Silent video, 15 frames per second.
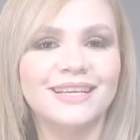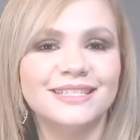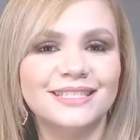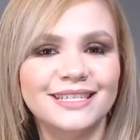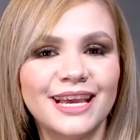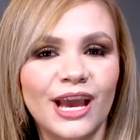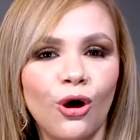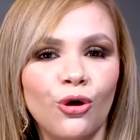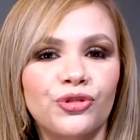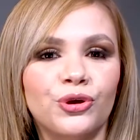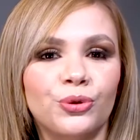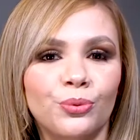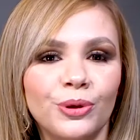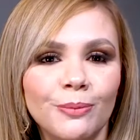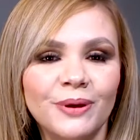ISD held
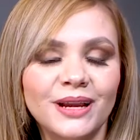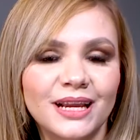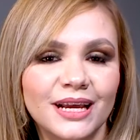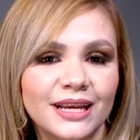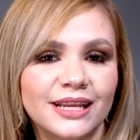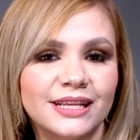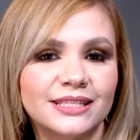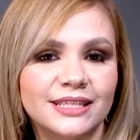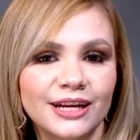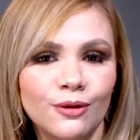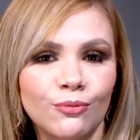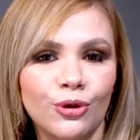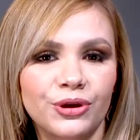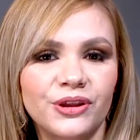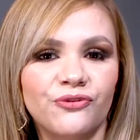the ribbon-cutting
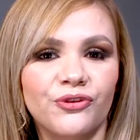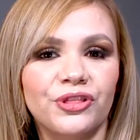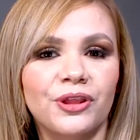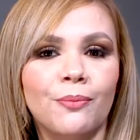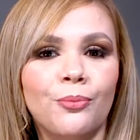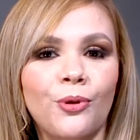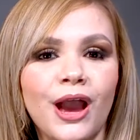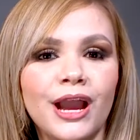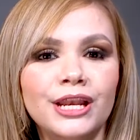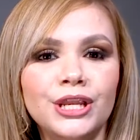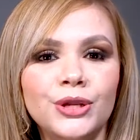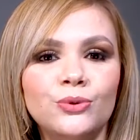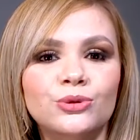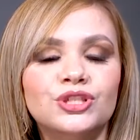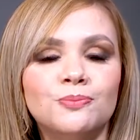ceremony for the brand
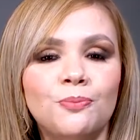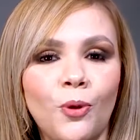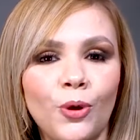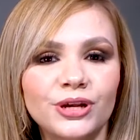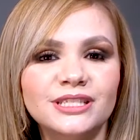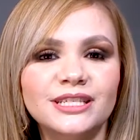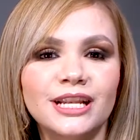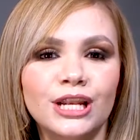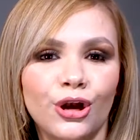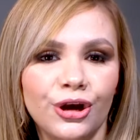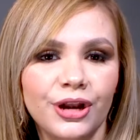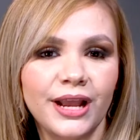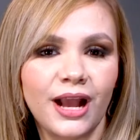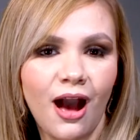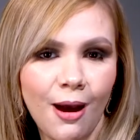new Sport and
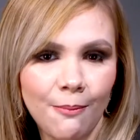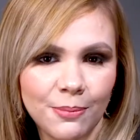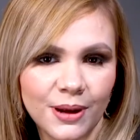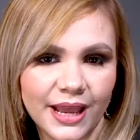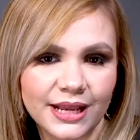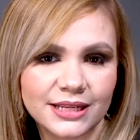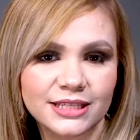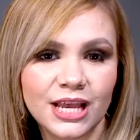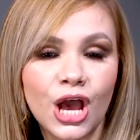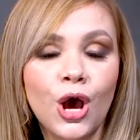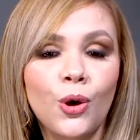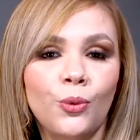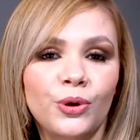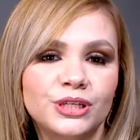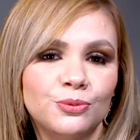Learning Complex
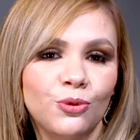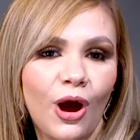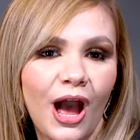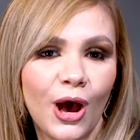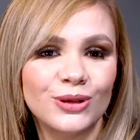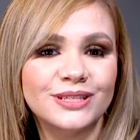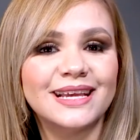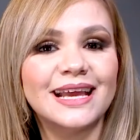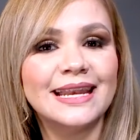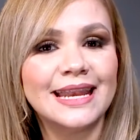which will house a